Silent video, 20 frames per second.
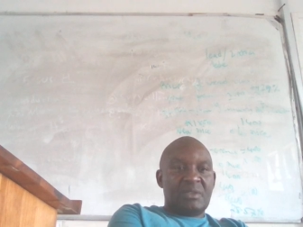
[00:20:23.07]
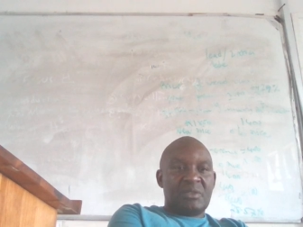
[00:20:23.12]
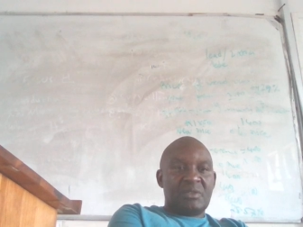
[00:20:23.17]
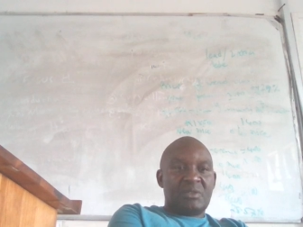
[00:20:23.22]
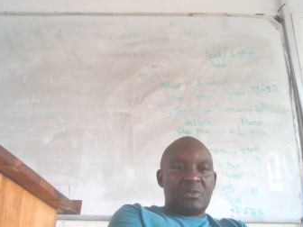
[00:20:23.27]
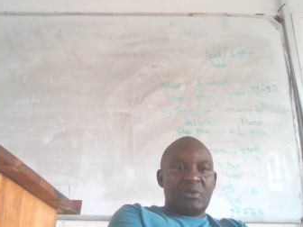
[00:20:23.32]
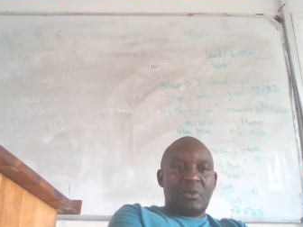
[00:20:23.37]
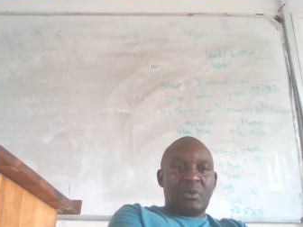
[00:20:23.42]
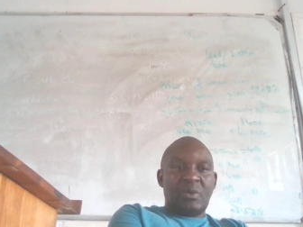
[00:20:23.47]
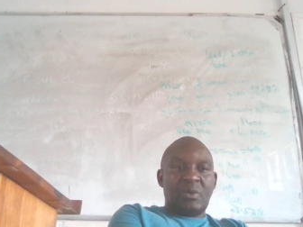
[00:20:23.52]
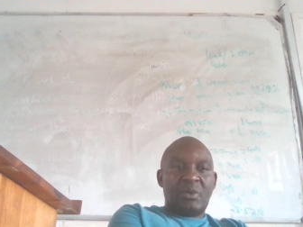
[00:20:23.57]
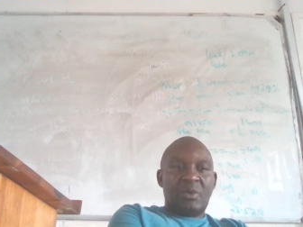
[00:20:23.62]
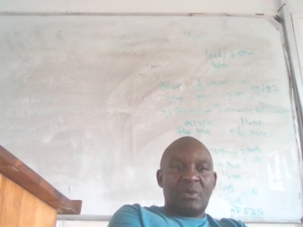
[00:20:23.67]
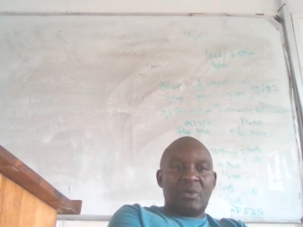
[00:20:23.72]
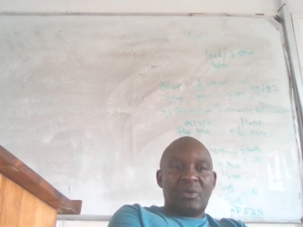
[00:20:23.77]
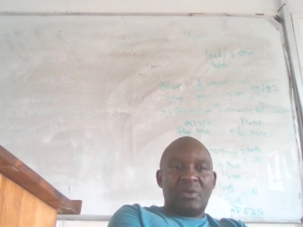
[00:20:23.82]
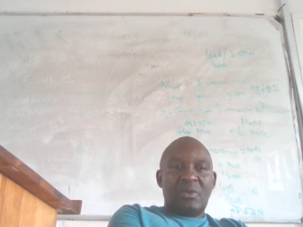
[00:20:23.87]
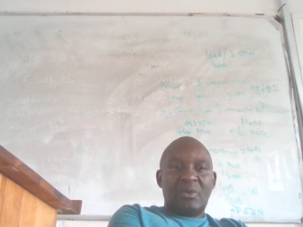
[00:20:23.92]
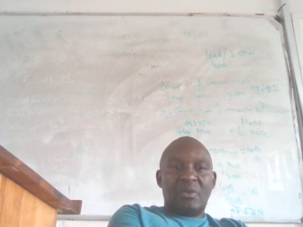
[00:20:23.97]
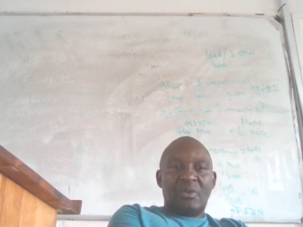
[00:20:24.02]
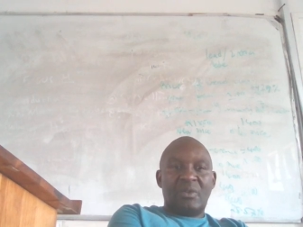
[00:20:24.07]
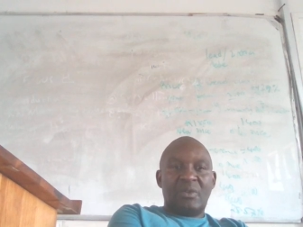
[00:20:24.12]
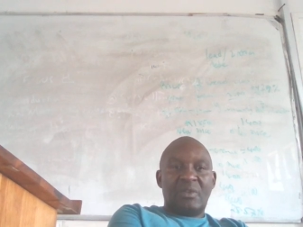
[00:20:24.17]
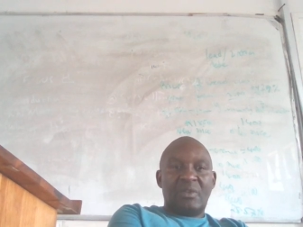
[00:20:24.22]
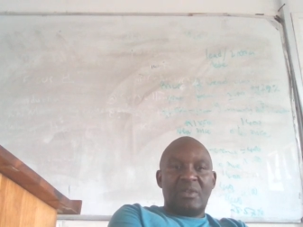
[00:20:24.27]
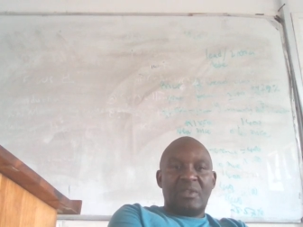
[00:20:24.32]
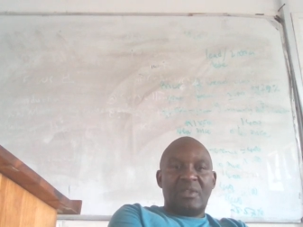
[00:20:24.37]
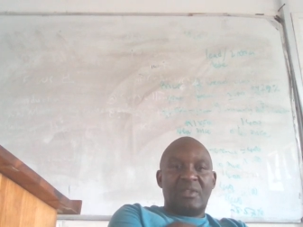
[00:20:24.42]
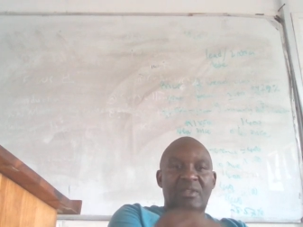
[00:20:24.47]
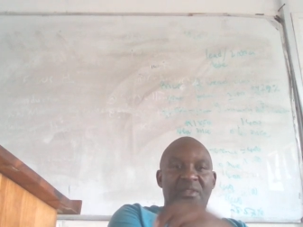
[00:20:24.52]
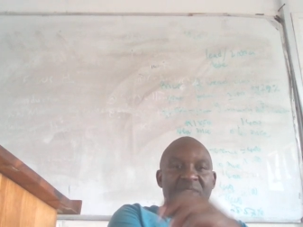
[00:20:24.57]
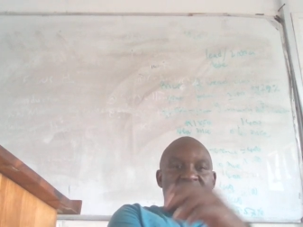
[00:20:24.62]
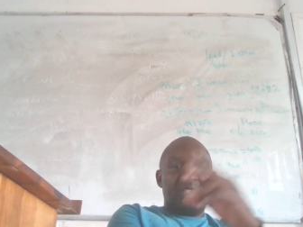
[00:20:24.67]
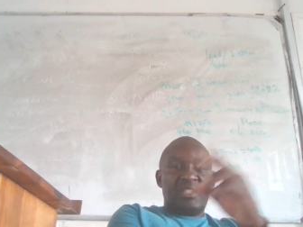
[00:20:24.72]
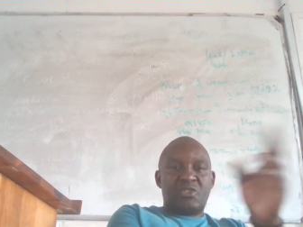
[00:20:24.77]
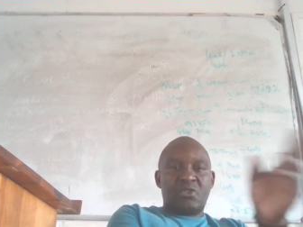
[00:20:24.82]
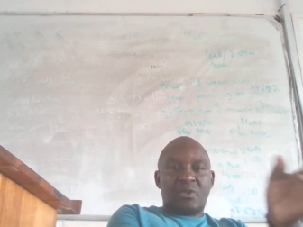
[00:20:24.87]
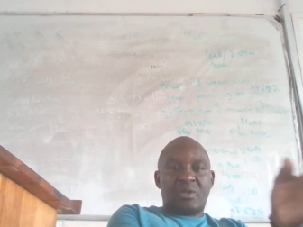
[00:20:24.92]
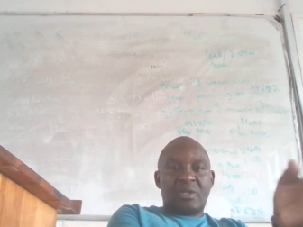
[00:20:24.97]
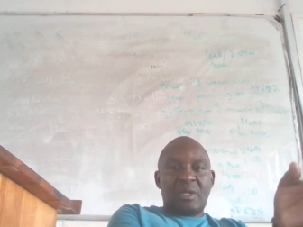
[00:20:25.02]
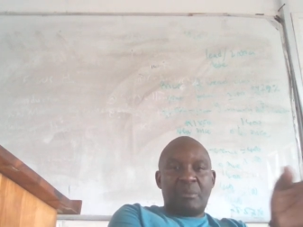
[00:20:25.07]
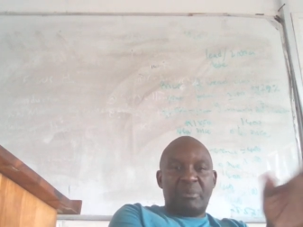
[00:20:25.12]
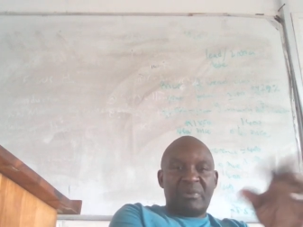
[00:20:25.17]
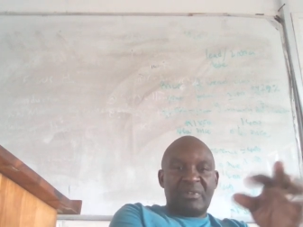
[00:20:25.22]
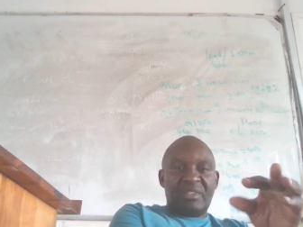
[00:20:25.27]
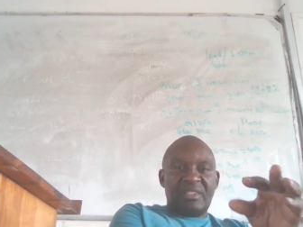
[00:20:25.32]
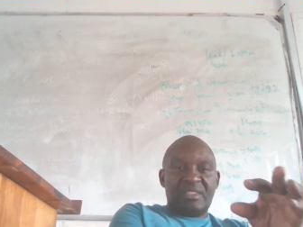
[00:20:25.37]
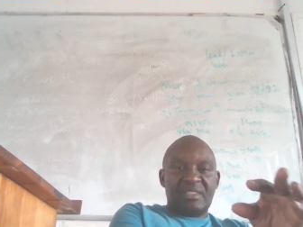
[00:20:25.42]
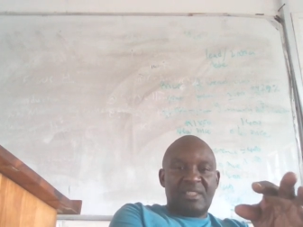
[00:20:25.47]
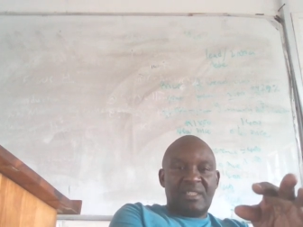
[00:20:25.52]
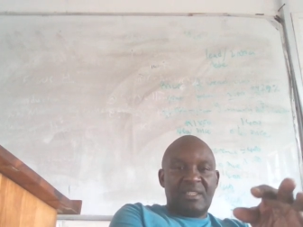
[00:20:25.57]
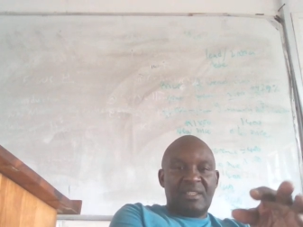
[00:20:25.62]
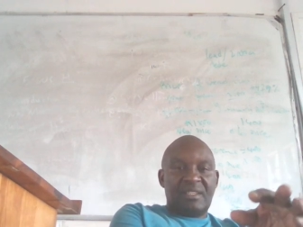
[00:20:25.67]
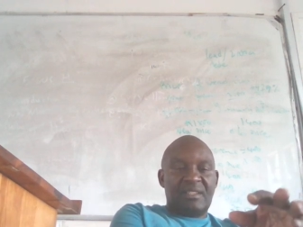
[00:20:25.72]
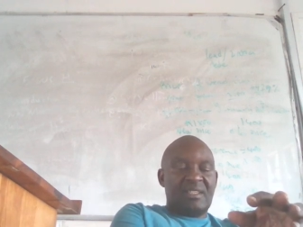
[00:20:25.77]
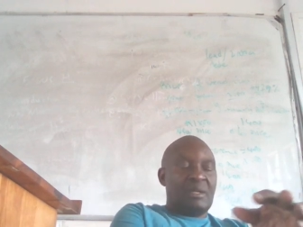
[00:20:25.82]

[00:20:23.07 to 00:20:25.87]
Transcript: So the two companies,